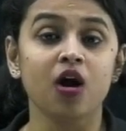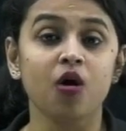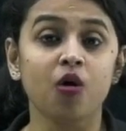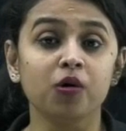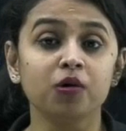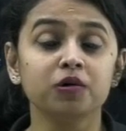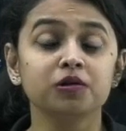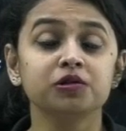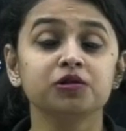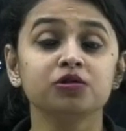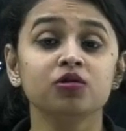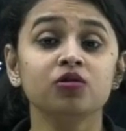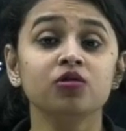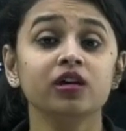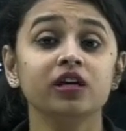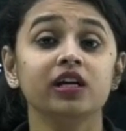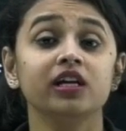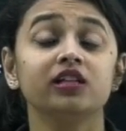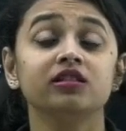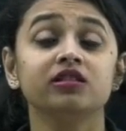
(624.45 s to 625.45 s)

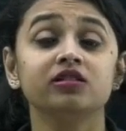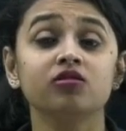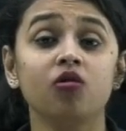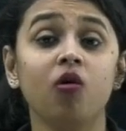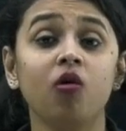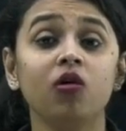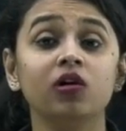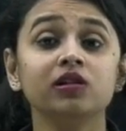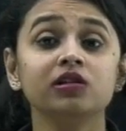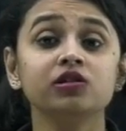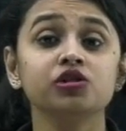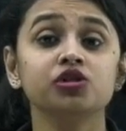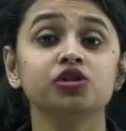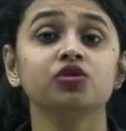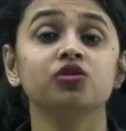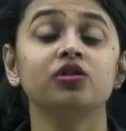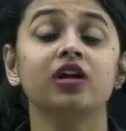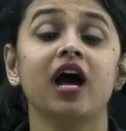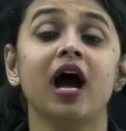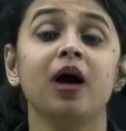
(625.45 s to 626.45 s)
Also, all this
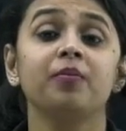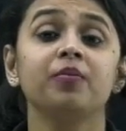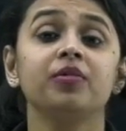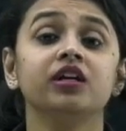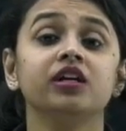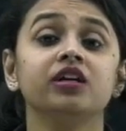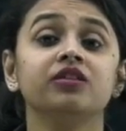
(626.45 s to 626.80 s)
should happen